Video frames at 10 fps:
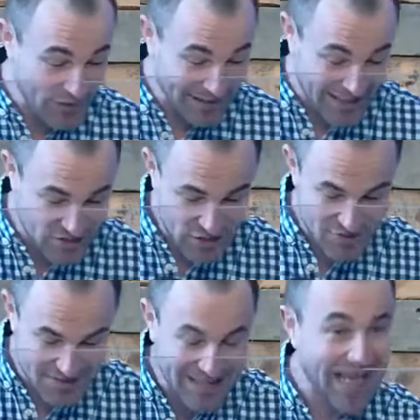that gets
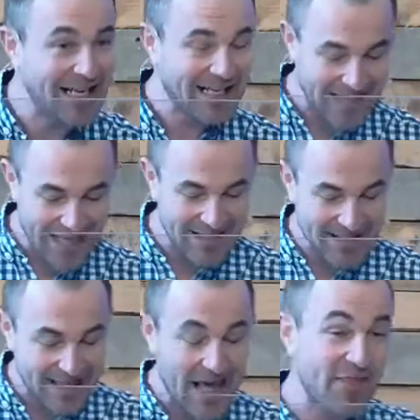used again and again and
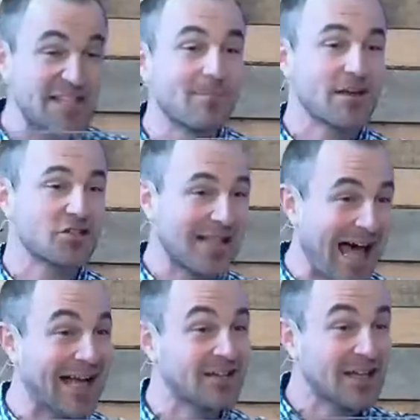again. There's much
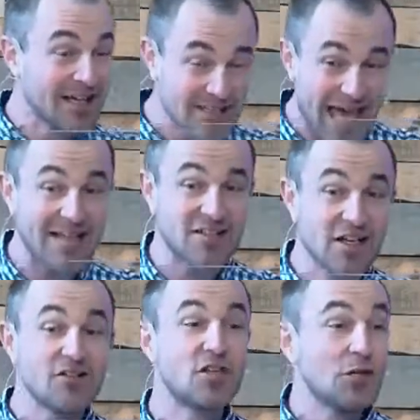land yet
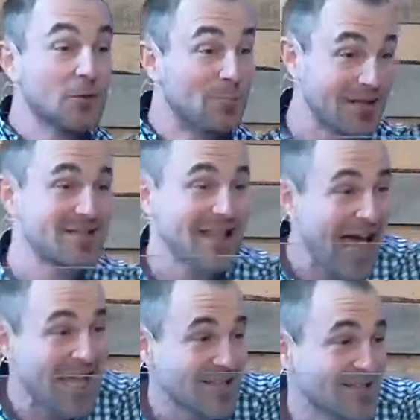to
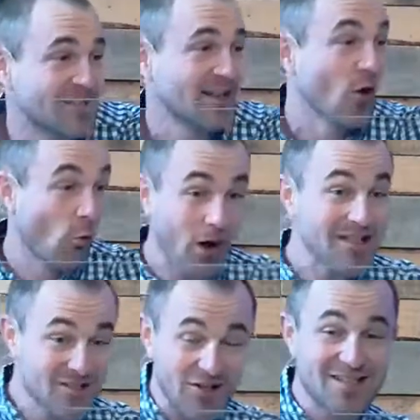possess. Why
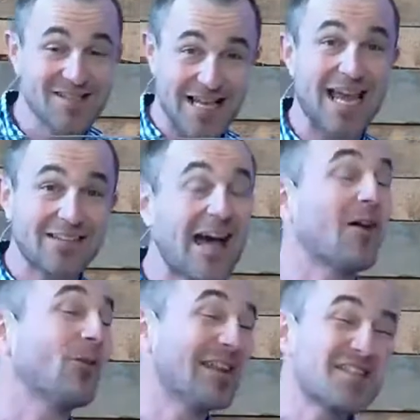is God saying
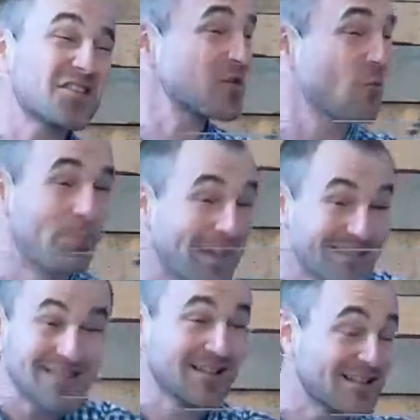that? Well, he's just
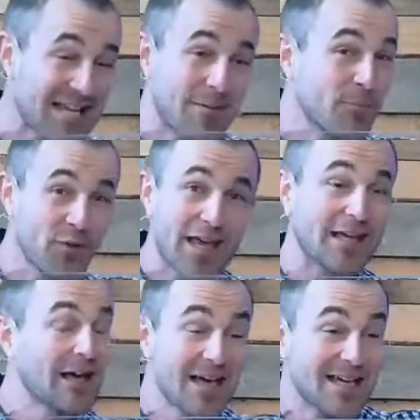repeating the same
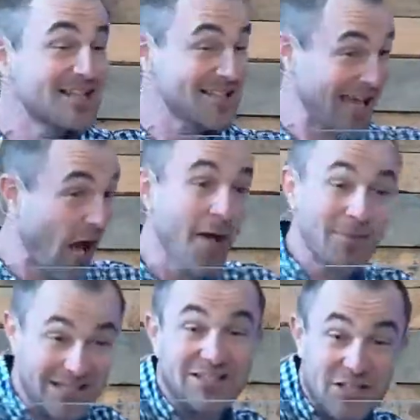thing. He's saying, I'm
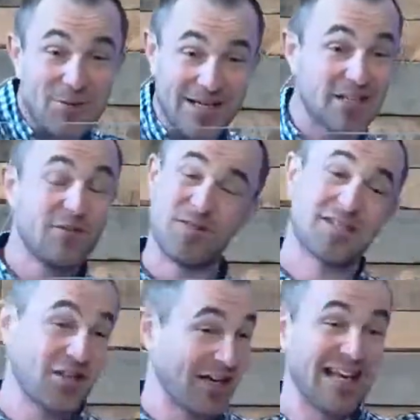going to do it. You've
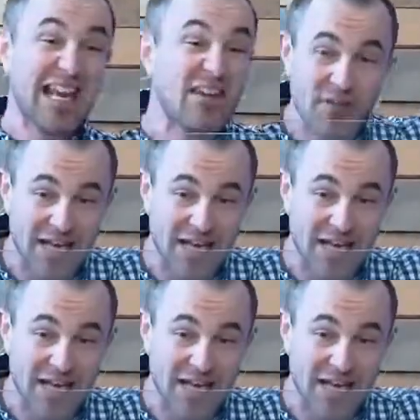just got to live